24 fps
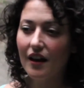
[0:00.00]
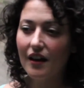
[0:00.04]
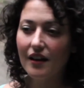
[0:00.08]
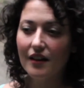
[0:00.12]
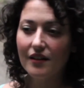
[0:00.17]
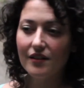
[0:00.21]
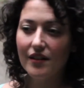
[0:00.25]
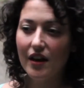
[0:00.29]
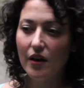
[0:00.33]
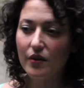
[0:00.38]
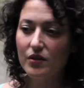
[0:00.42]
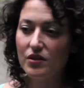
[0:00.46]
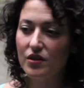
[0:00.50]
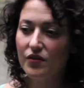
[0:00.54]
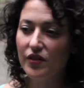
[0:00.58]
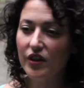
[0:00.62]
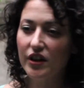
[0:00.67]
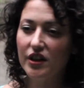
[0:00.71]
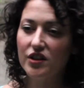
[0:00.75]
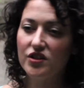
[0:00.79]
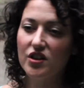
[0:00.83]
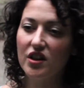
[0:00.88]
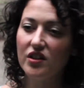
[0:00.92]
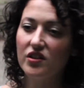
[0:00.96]
That was a
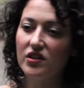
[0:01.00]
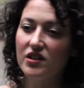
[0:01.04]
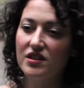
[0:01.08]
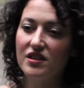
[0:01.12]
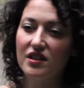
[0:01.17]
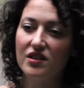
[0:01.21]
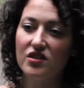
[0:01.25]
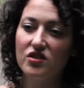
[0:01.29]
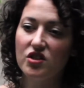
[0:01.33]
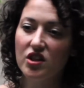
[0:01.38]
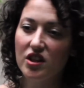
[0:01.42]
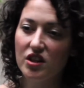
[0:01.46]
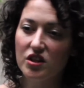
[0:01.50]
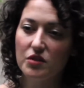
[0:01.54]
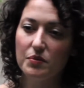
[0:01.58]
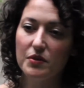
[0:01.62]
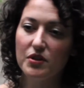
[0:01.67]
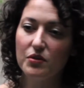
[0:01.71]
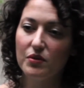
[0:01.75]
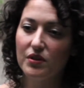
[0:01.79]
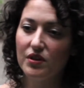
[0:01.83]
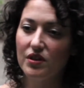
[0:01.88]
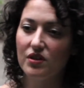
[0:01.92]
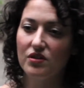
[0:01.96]
very generous exchange
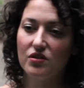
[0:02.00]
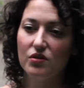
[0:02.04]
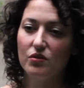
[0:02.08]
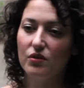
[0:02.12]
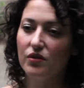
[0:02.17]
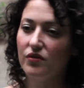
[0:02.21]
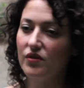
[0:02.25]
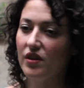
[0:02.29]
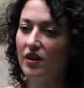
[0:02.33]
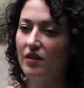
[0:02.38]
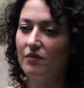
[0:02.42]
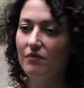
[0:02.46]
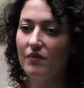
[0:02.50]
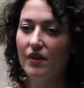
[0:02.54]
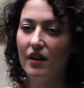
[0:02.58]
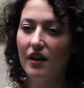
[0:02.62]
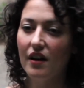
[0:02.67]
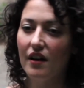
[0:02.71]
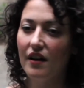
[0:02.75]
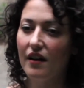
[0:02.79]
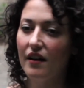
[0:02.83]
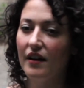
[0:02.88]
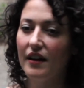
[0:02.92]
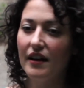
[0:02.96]
between the two of them.
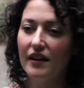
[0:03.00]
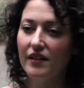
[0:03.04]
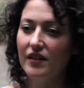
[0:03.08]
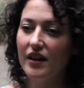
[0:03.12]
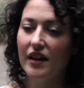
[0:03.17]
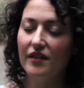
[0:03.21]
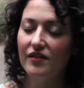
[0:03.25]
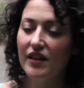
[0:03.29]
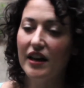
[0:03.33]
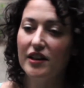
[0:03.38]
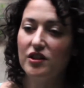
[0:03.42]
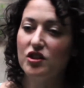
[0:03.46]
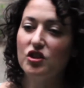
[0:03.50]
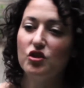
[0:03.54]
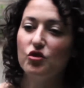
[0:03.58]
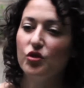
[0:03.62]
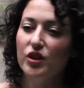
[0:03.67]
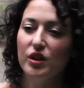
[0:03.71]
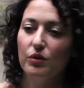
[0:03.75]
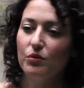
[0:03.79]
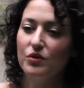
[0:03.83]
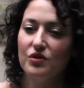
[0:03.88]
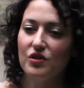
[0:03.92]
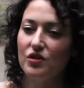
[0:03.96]
And that
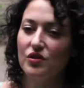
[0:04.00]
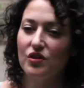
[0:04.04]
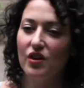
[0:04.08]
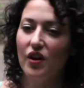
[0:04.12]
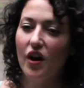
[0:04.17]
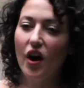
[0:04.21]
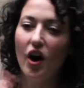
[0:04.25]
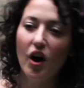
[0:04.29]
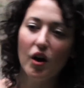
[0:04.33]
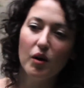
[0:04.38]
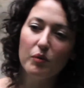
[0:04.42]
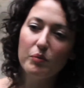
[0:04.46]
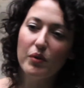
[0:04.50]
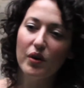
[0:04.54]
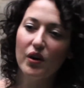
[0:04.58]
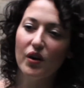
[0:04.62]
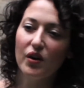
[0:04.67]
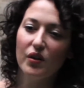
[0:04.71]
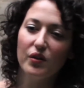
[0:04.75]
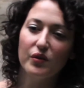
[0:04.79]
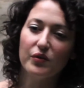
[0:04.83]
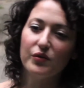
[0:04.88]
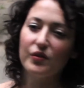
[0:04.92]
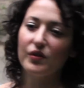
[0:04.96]
street was the hub
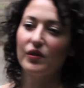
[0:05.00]
of